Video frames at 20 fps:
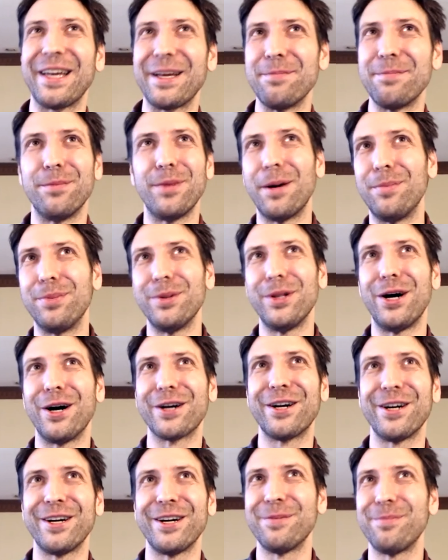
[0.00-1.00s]
in a
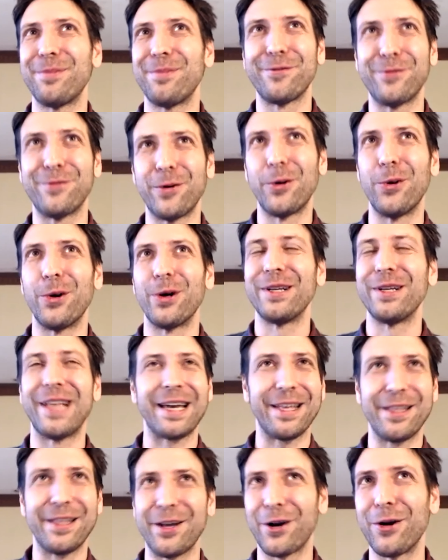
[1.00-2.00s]
blogger before,
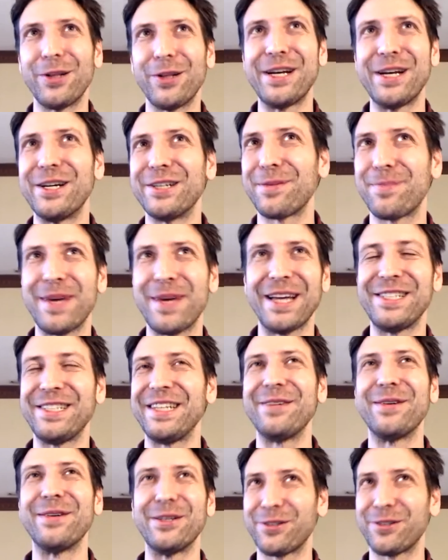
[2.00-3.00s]
like in the early years of
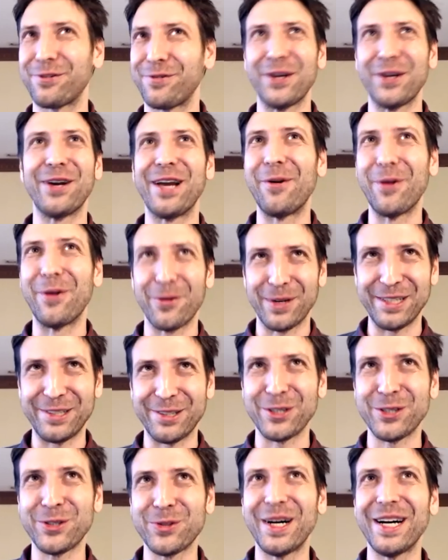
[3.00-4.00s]
PhD when I was just figuring out what
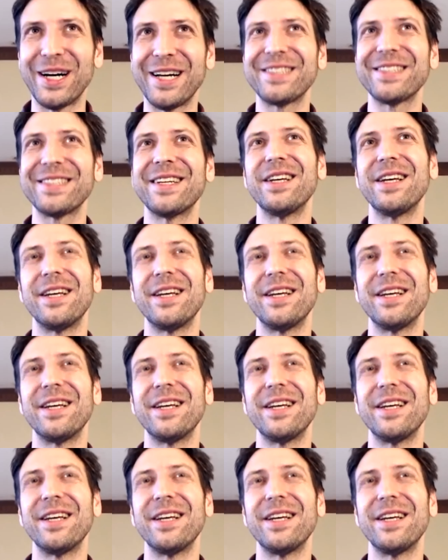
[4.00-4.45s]
research was.